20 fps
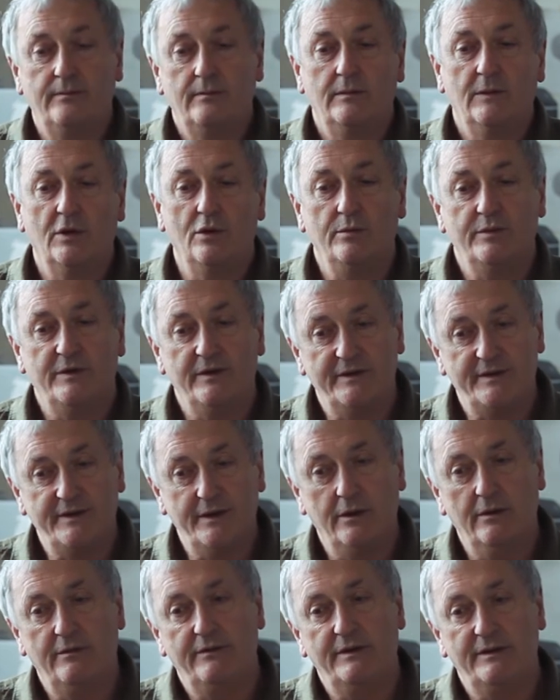come to the
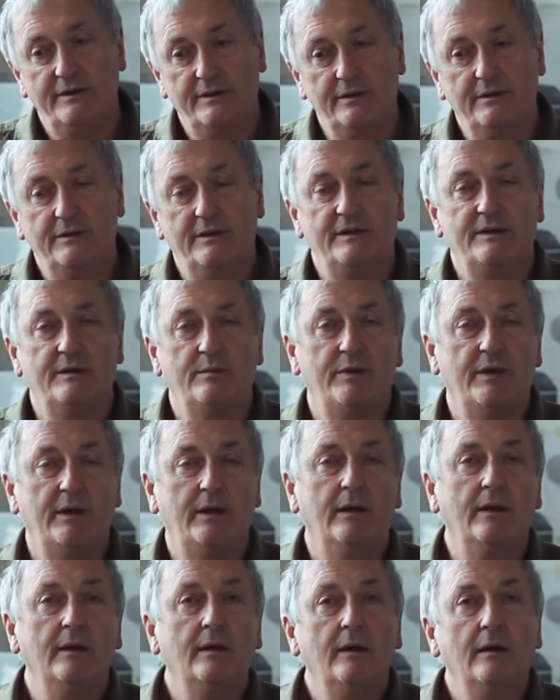surface and
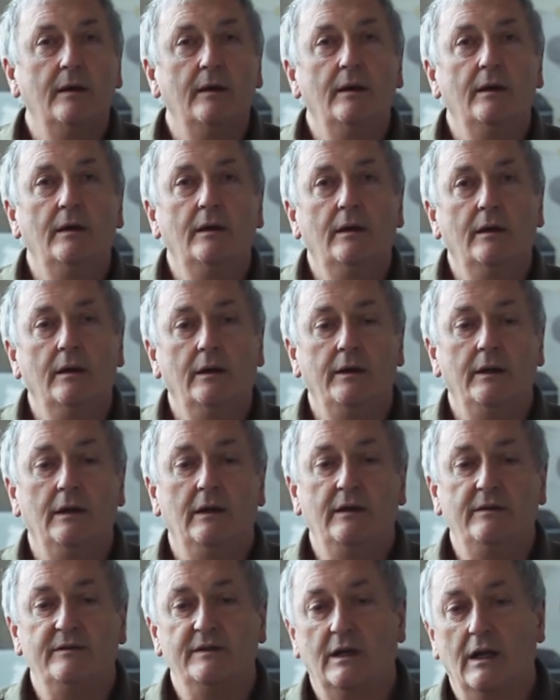disappear, and it
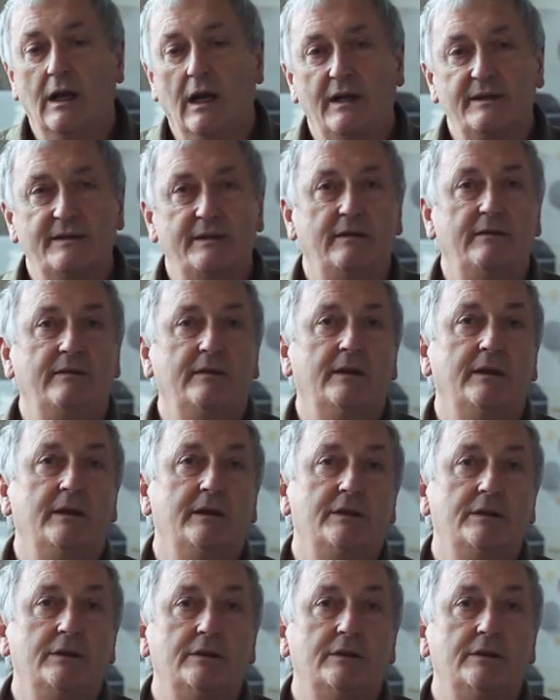leaves a glassy finish,